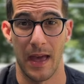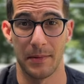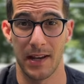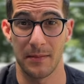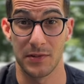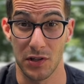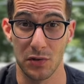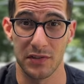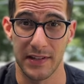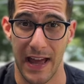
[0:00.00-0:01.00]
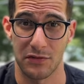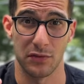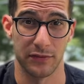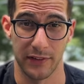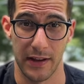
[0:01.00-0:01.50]
M&M's use
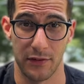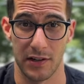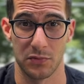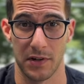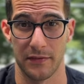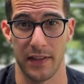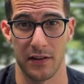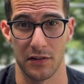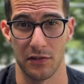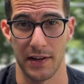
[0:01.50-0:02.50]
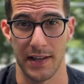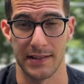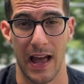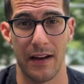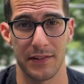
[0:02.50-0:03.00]
natural flavor as one of their
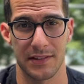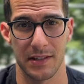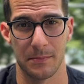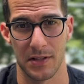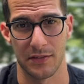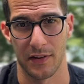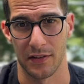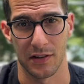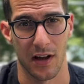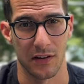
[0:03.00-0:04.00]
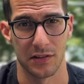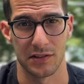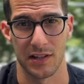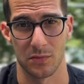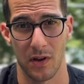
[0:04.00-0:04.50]
ingredients, obviously a bunch of other
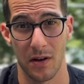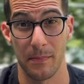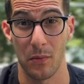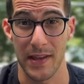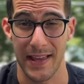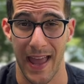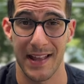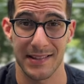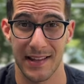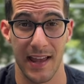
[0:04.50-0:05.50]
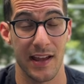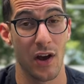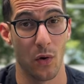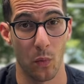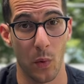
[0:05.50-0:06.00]
colors as well, but we can say
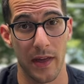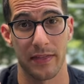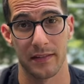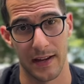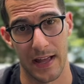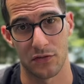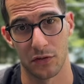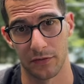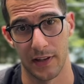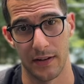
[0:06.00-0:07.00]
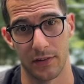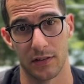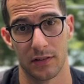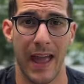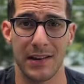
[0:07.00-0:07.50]
with natural
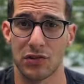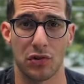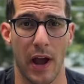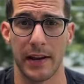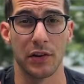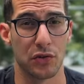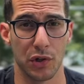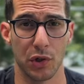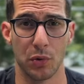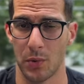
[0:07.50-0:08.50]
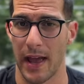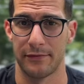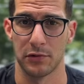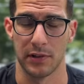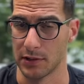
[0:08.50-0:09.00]
flavor. And tried and true, we
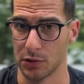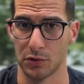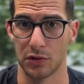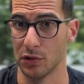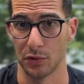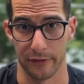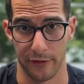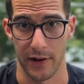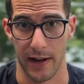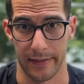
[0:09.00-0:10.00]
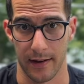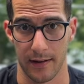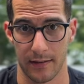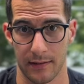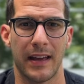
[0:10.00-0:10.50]
have to include gluten-free on
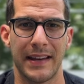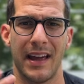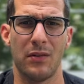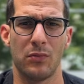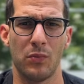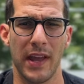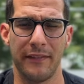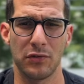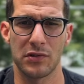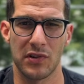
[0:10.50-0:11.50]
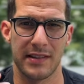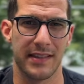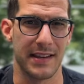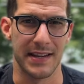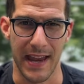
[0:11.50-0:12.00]
there. And now we have to address
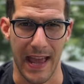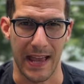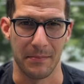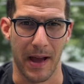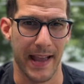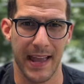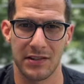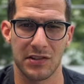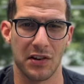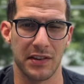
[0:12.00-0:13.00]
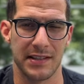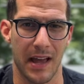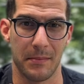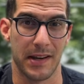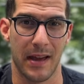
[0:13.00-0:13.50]
the name. I can't just call these
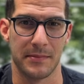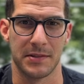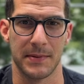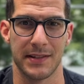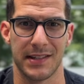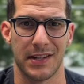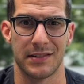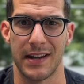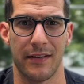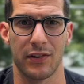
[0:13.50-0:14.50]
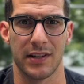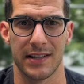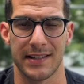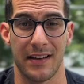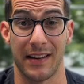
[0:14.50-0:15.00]
M&Ms because they're never going to
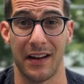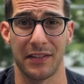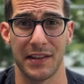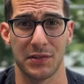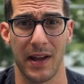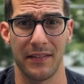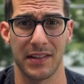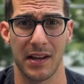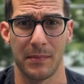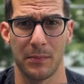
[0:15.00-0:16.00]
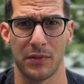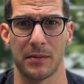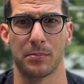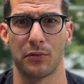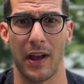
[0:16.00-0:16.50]
sound healthy, so I have to come up with a
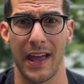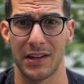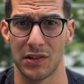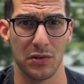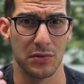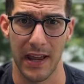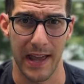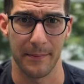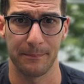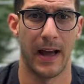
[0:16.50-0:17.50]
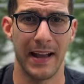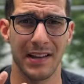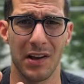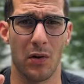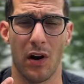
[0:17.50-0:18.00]
brand new name. I
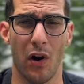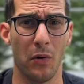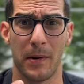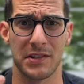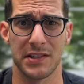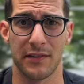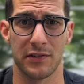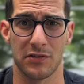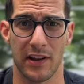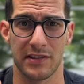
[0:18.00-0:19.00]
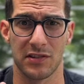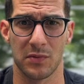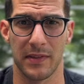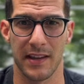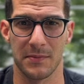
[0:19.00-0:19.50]
could go a whole bunch of different directions
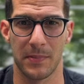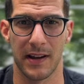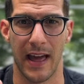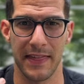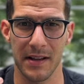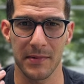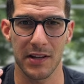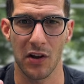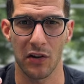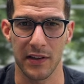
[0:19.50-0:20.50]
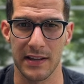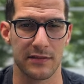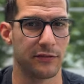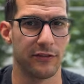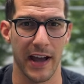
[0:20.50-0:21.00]
with this, but I think I'm going to call these
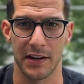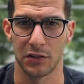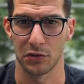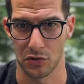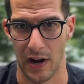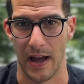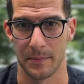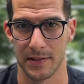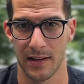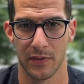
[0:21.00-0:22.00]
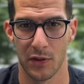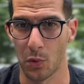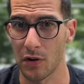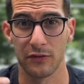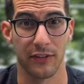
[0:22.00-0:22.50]
Vital Drops. The
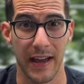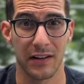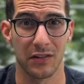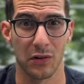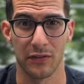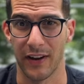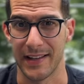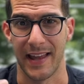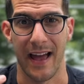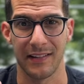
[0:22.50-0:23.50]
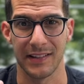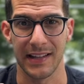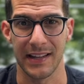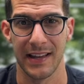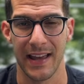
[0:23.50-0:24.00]
word vital or
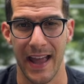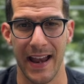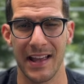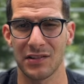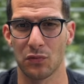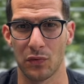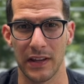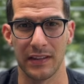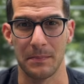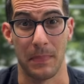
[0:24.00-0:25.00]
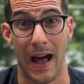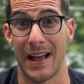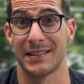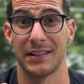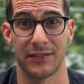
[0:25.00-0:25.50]
vitality it has a really
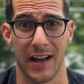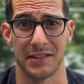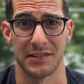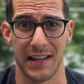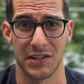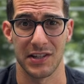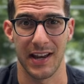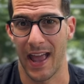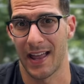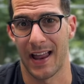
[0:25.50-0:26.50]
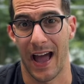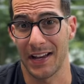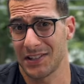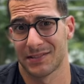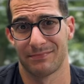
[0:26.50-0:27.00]
positive connotation, and I
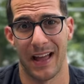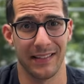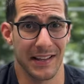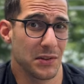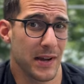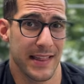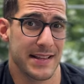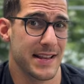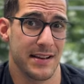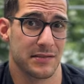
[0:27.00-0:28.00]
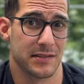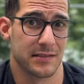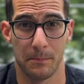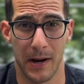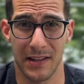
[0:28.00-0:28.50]
just, I like the way that sounds.
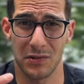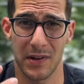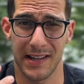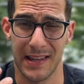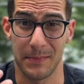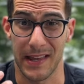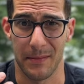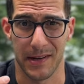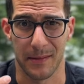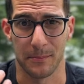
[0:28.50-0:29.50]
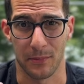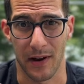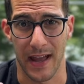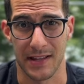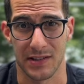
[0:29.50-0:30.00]
But I do want to keep the M&M
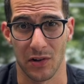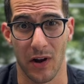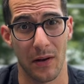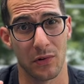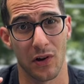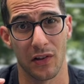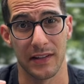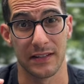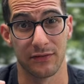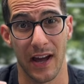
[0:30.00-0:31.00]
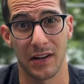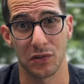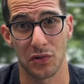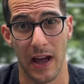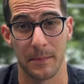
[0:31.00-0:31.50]
brand, so I will call these Vital
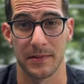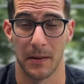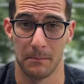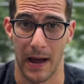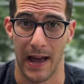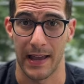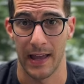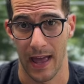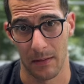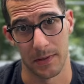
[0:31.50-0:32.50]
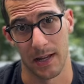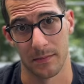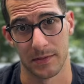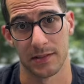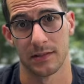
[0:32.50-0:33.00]
Drops by
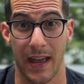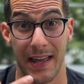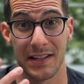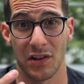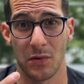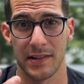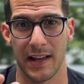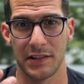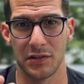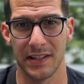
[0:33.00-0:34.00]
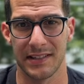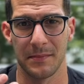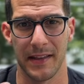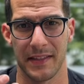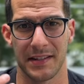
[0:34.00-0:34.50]
M&Ms. And as always, I do need to
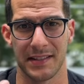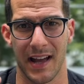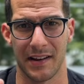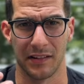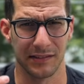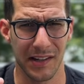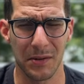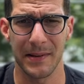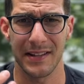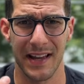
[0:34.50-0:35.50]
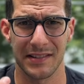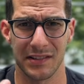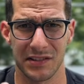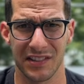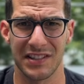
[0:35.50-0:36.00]
make the design a little bit
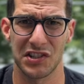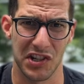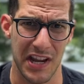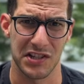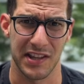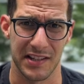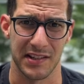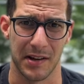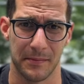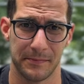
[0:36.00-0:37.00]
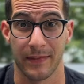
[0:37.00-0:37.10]
nicer, so let's change things up.